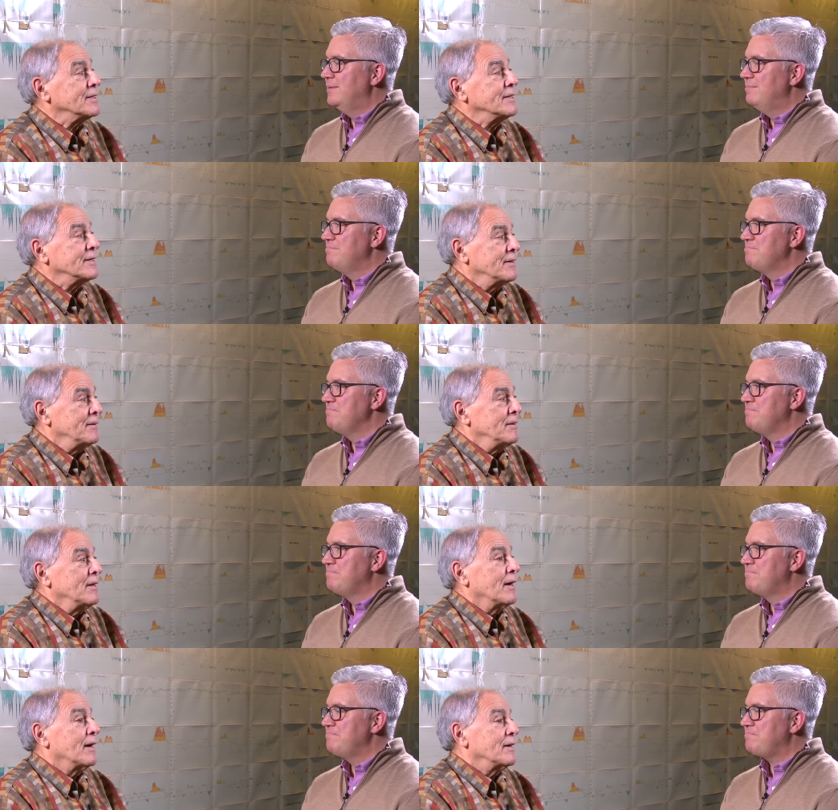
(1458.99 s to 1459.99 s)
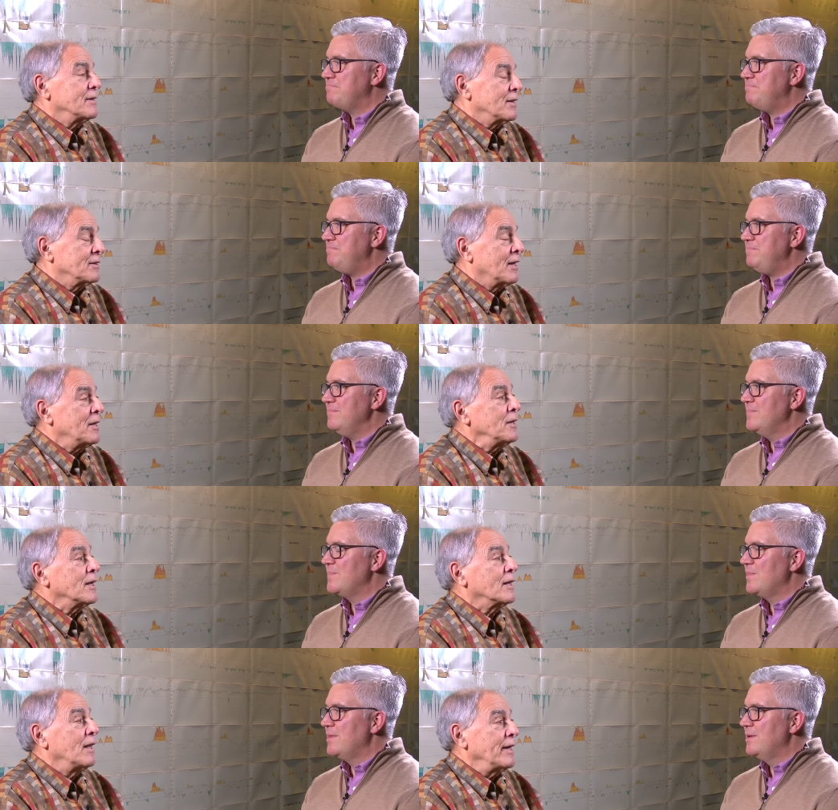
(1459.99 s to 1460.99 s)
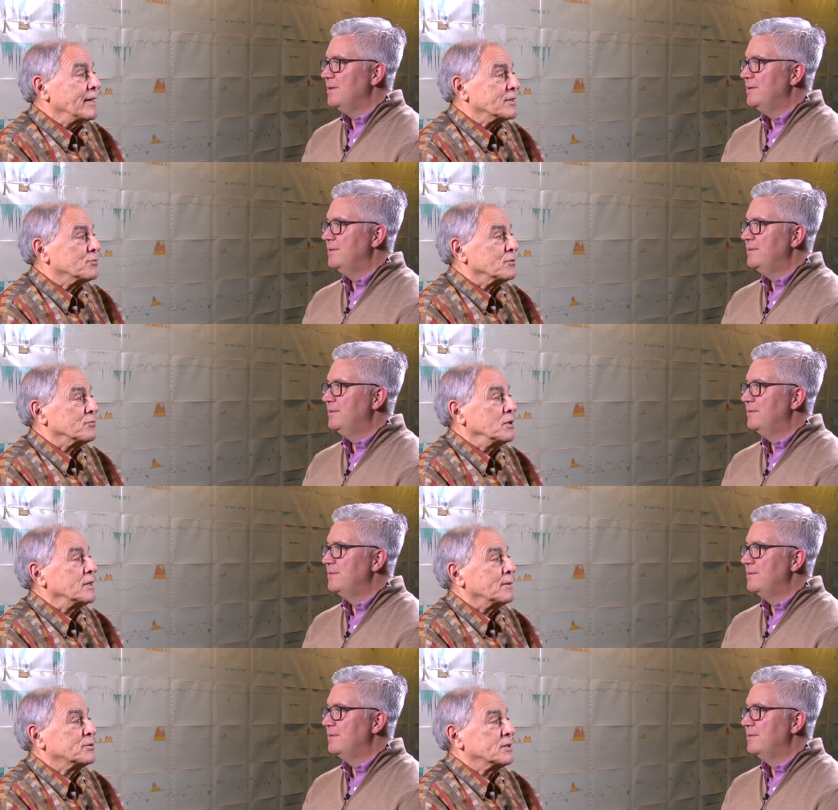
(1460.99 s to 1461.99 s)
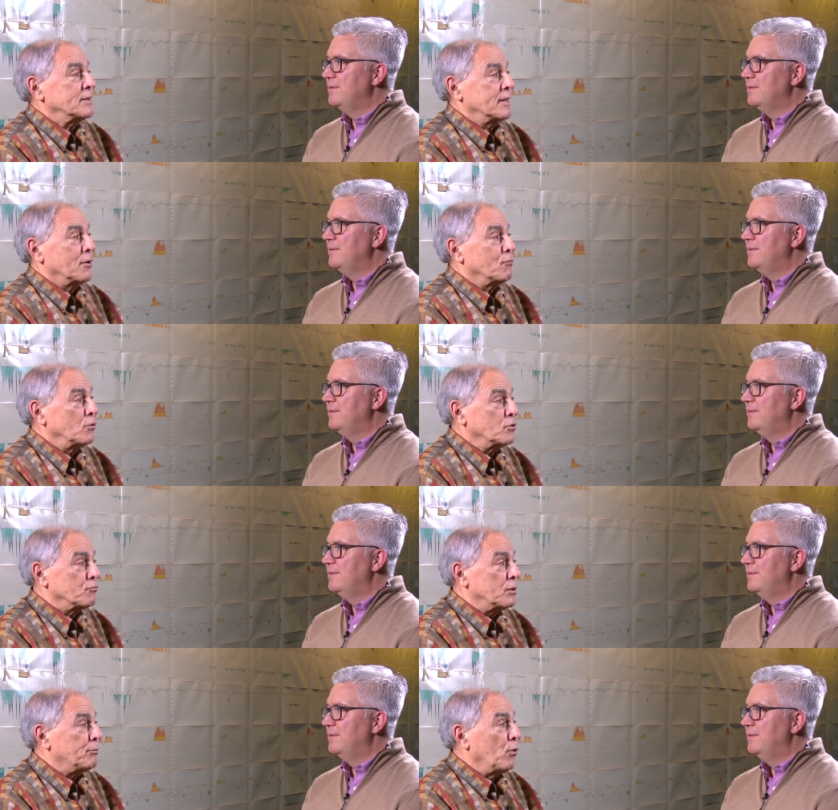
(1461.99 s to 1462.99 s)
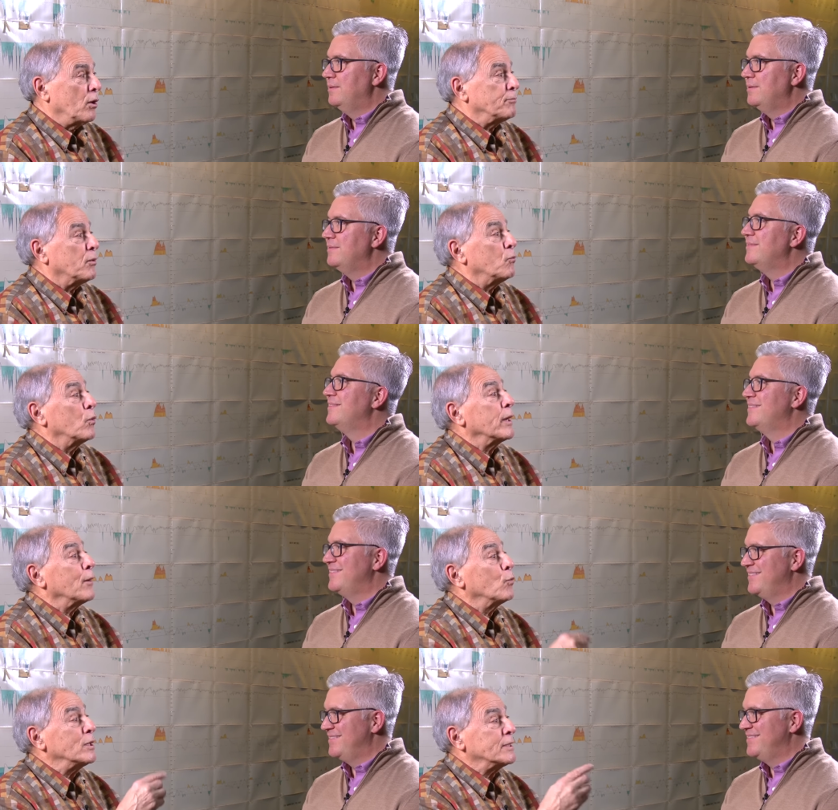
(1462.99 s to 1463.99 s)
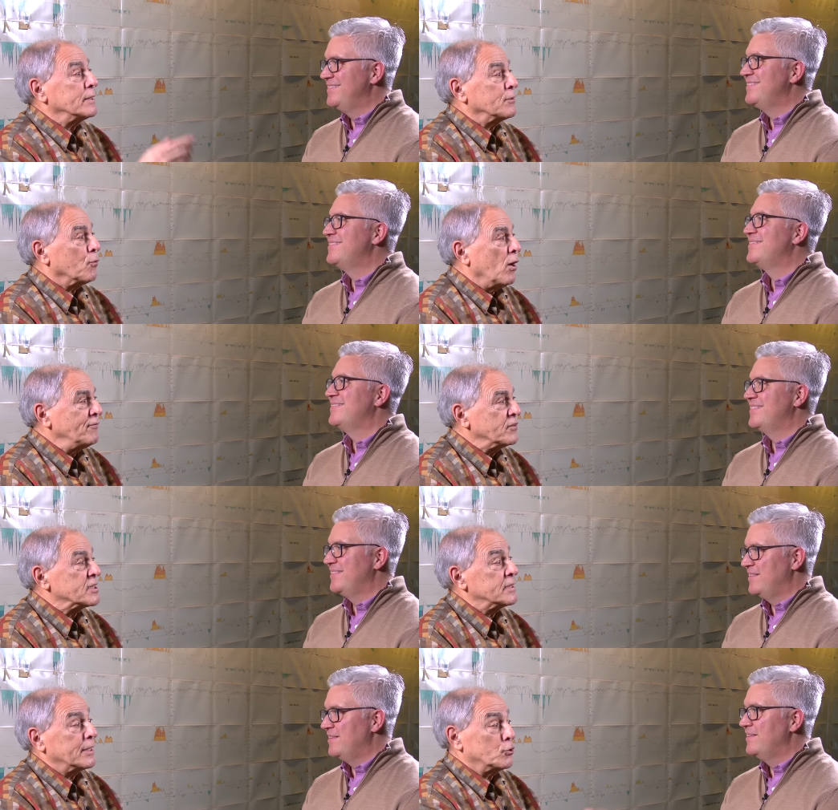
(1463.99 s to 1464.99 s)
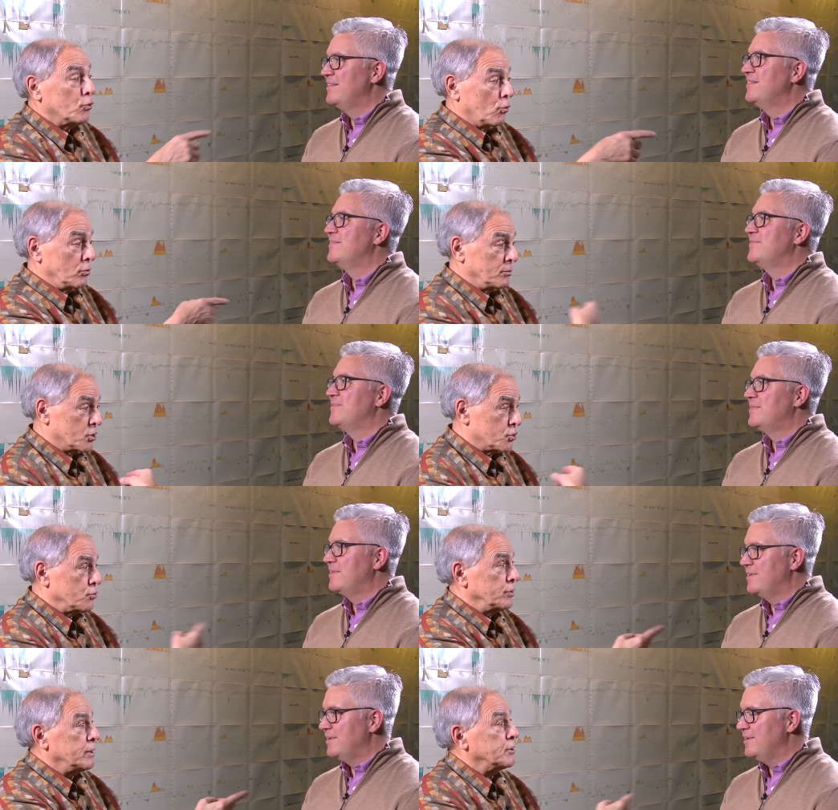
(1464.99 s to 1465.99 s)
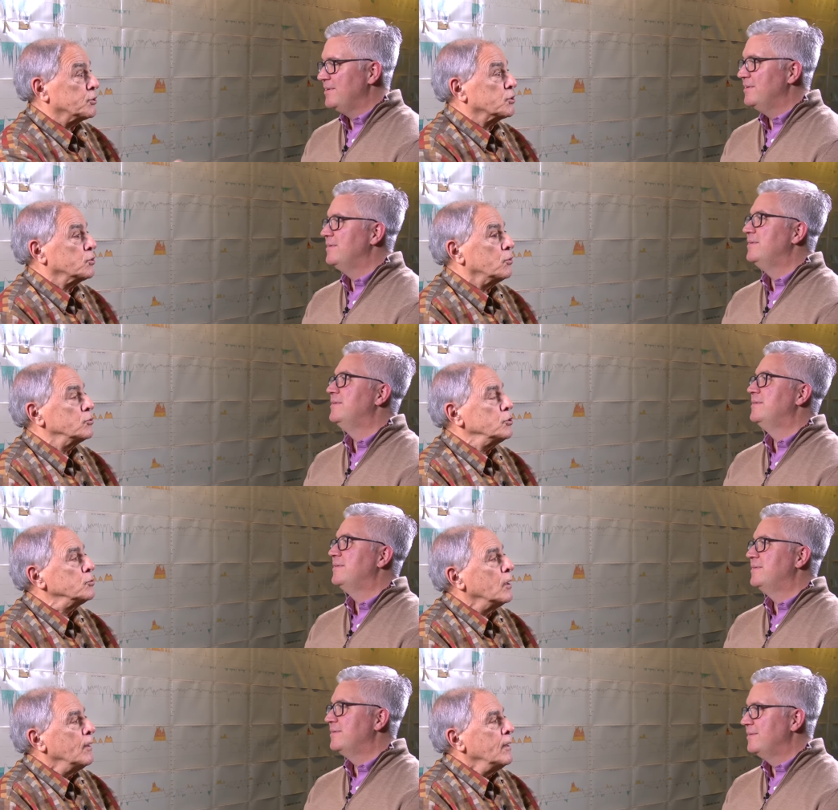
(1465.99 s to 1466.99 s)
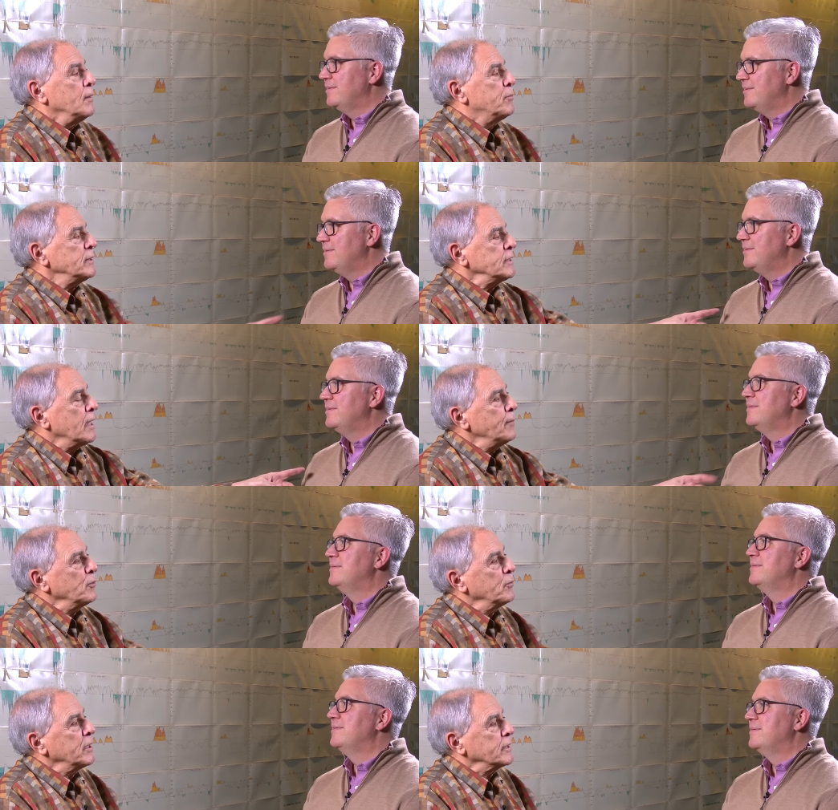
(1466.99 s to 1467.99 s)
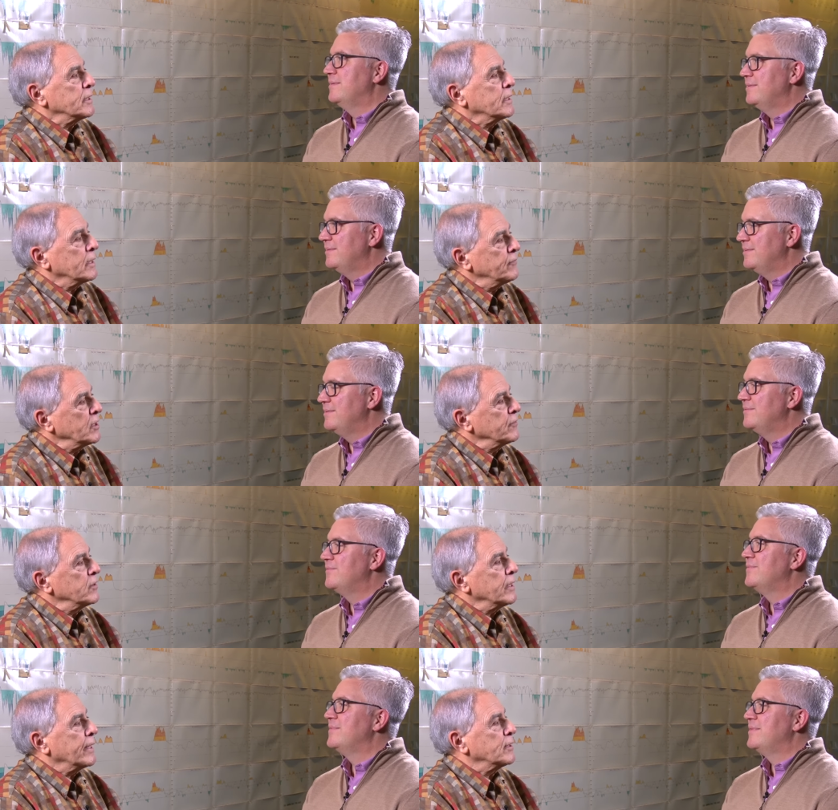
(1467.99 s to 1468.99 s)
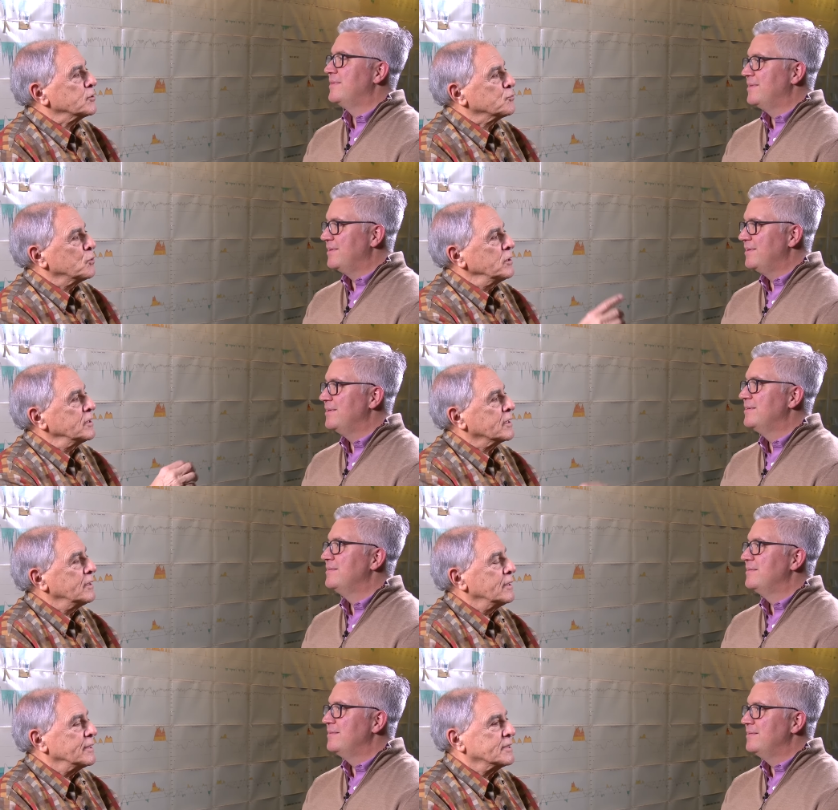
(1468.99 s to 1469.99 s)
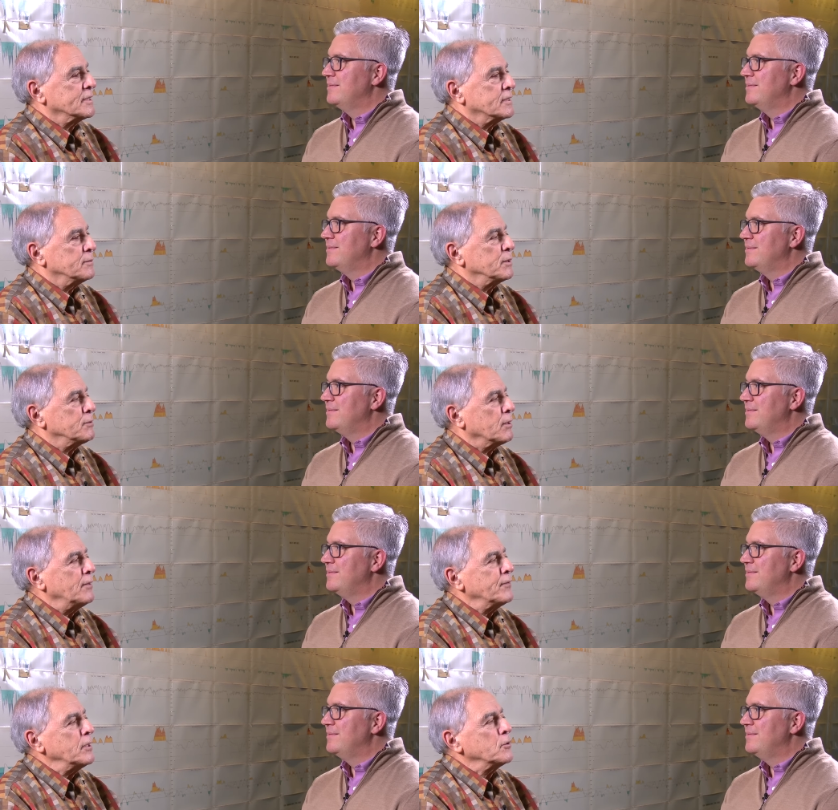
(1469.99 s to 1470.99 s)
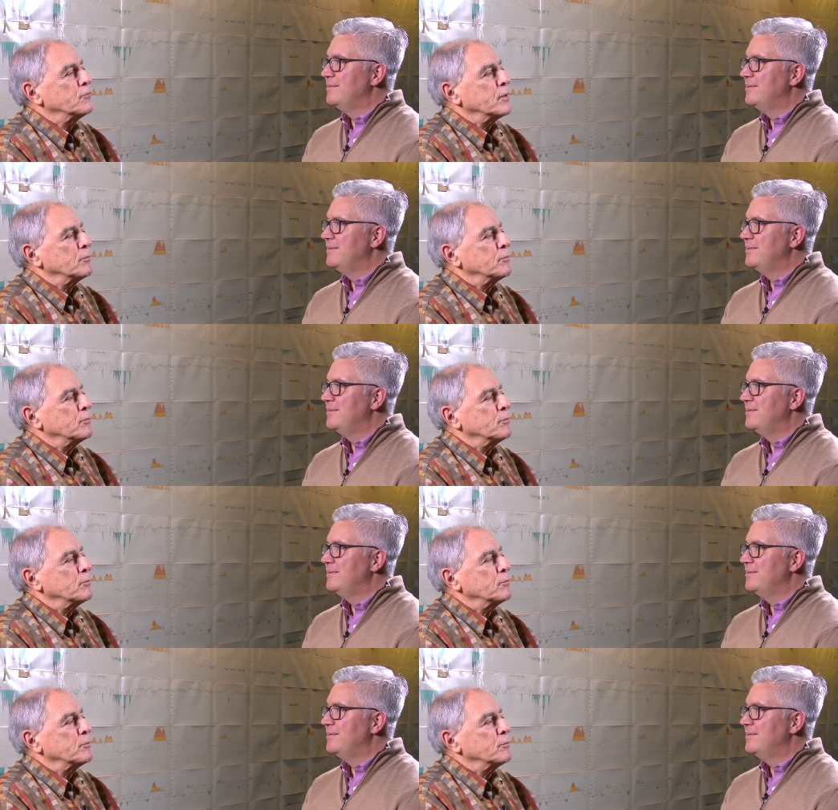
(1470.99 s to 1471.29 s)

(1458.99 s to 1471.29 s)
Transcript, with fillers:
Speaker 1: Uh, a lot of the clients were really upset that I wrote the report, but when I went to their office and I told them the story that I just told you, best compliment you could ever give an analyst, one of the clients said to me, Ralph, I don't know if I